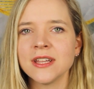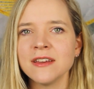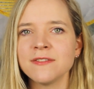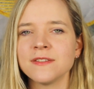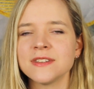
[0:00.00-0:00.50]

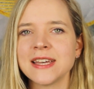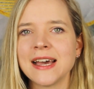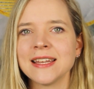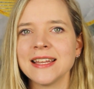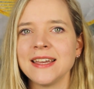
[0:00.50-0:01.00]
life.
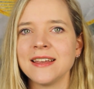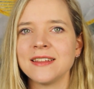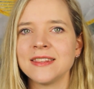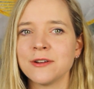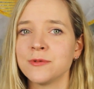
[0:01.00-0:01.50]
Sadly,
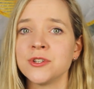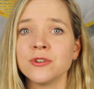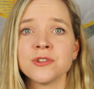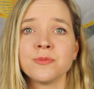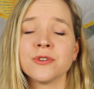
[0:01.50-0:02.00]
there was
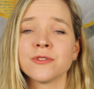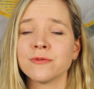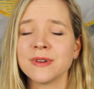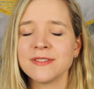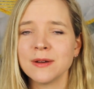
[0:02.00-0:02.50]
no support
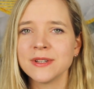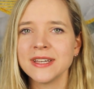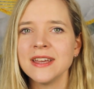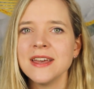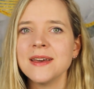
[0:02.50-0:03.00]
from my
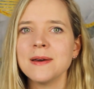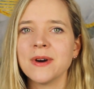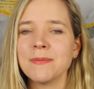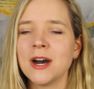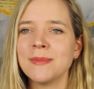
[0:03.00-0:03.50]
family.
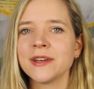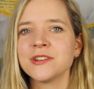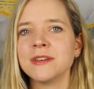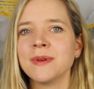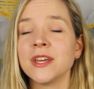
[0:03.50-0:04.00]
My mom
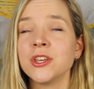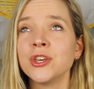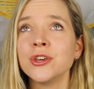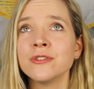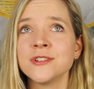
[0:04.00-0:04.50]
actually made a
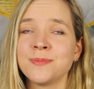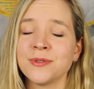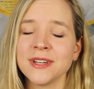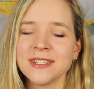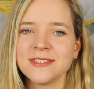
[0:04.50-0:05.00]
huge
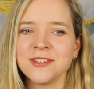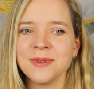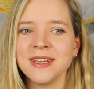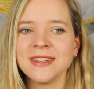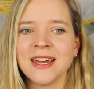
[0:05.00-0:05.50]
point to
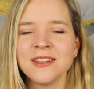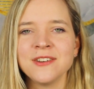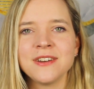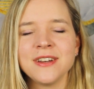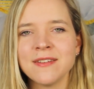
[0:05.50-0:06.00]
me that
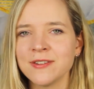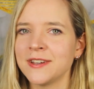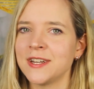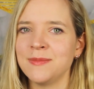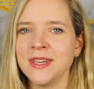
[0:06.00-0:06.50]
you're never
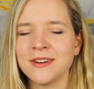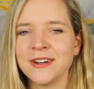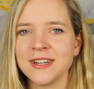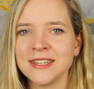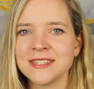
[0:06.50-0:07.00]
gonna be an
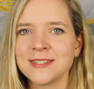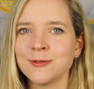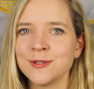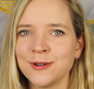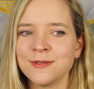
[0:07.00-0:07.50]
artist,
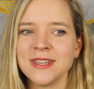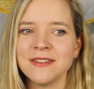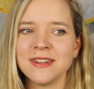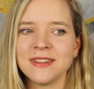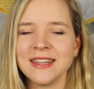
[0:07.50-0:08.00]
so don't
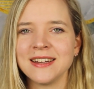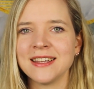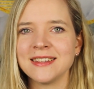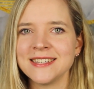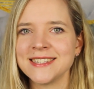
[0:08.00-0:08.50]
even think
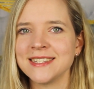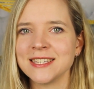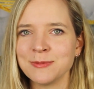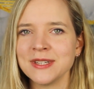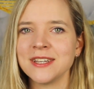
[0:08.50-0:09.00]
that this is
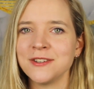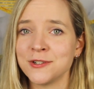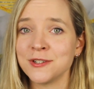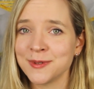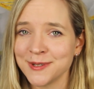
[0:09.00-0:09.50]
something that you
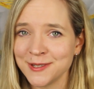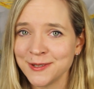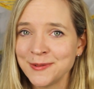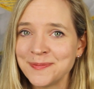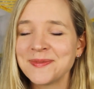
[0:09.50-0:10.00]
should
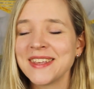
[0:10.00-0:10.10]
pursue.